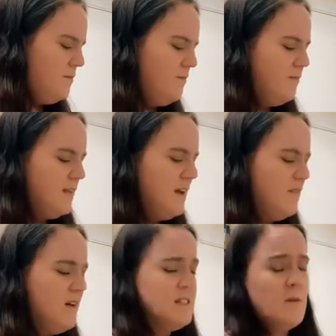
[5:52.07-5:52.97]
In
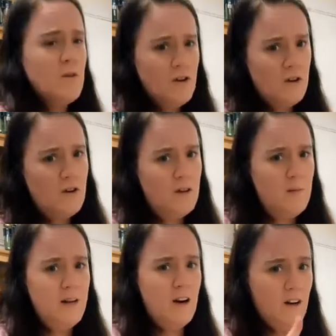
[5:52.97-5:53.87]
fact, I'm going to cut them in
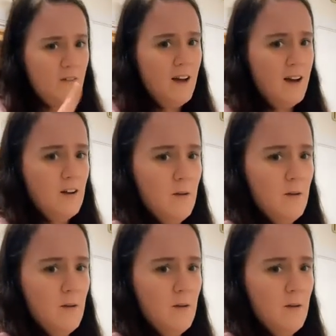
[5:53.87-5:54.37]
half. Hang on.